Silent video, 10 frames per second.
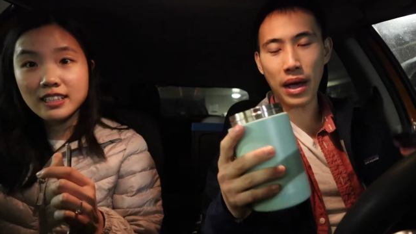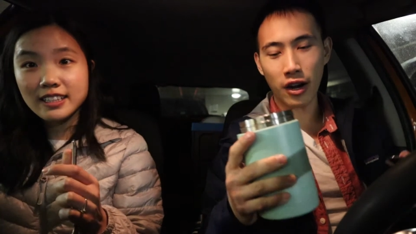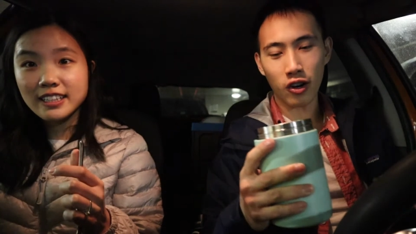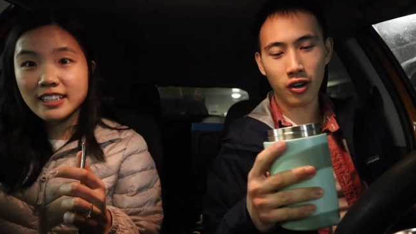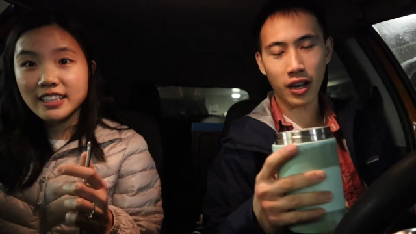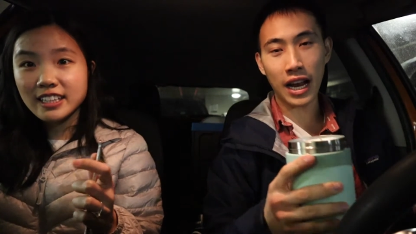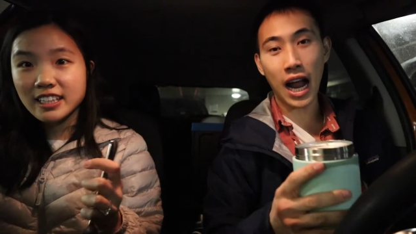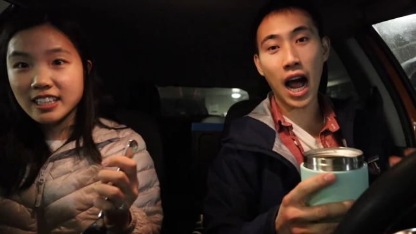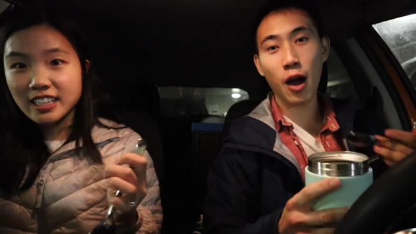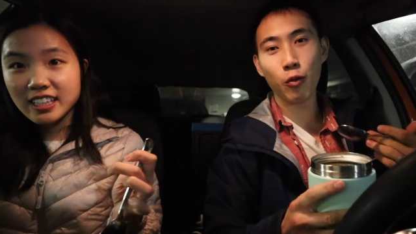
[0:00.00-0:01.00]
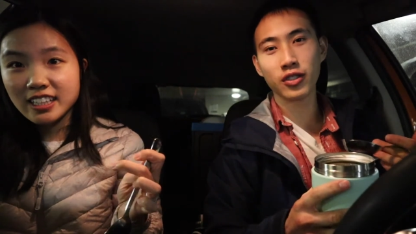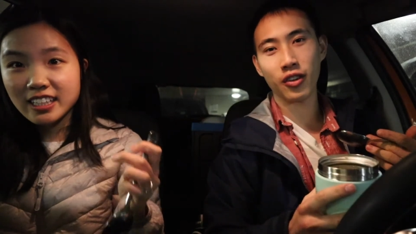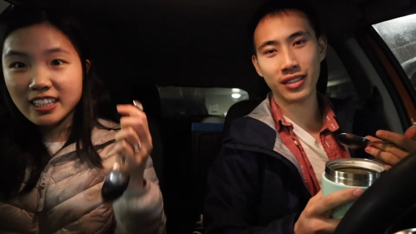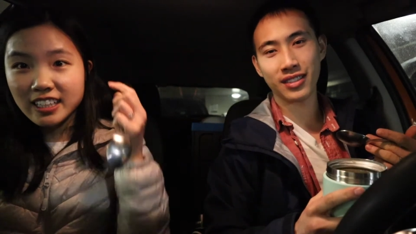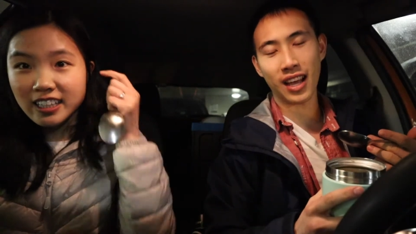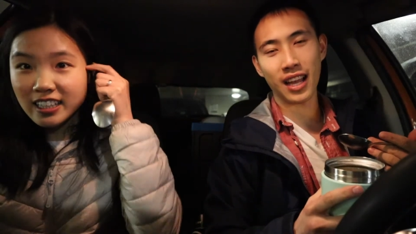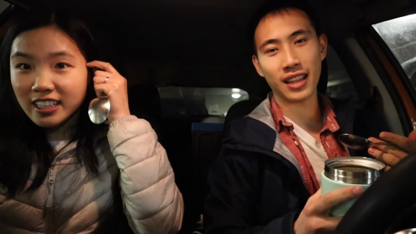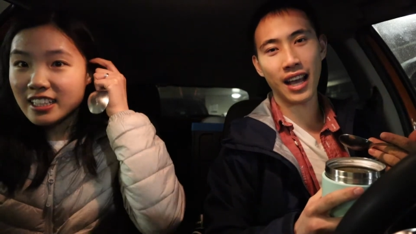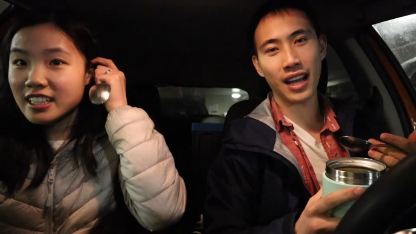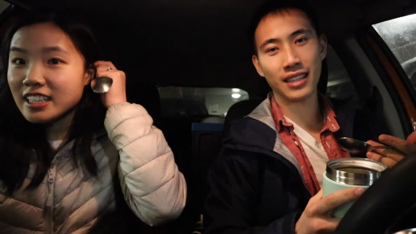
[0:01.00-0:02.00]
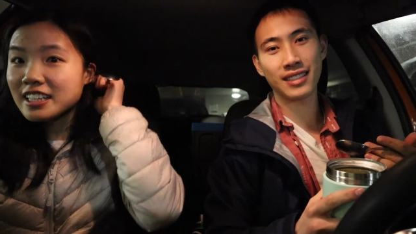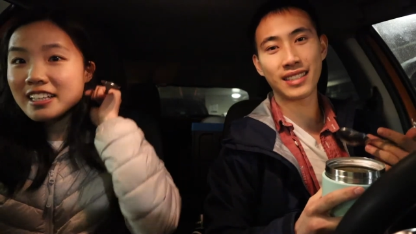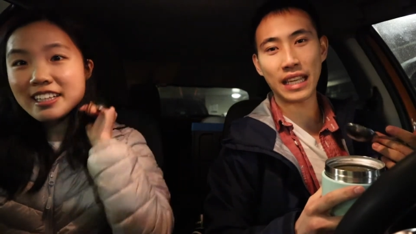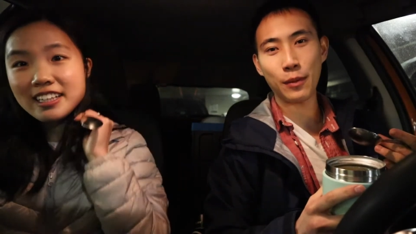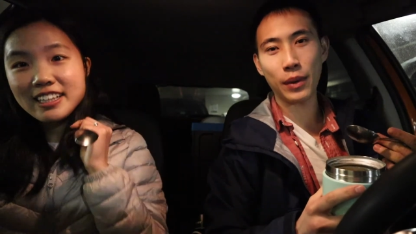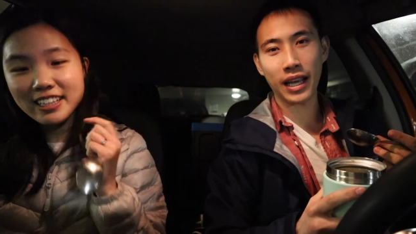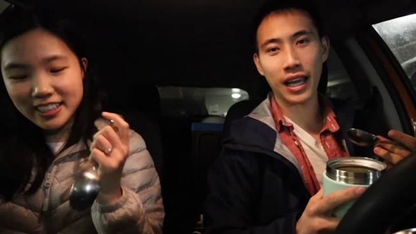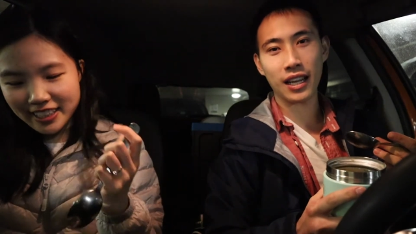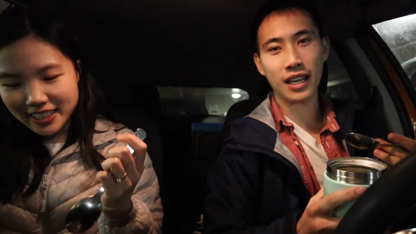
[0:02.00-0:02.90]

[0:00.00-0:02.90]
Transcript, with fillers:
Speaker 1: better. And I was on the side that steaming it